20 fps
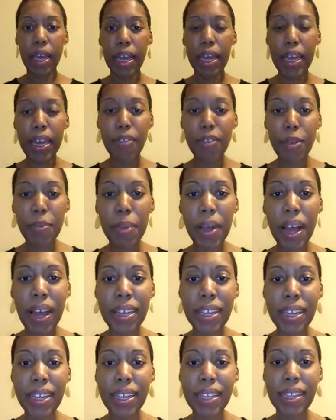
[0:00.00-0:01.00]
Hey
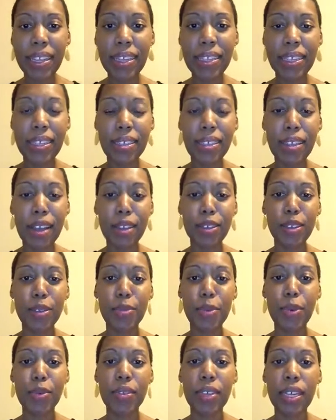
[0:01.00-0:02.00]
everybody, this is
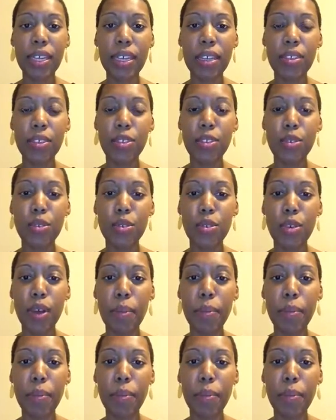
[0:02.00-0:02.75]
Dr. Monica Du.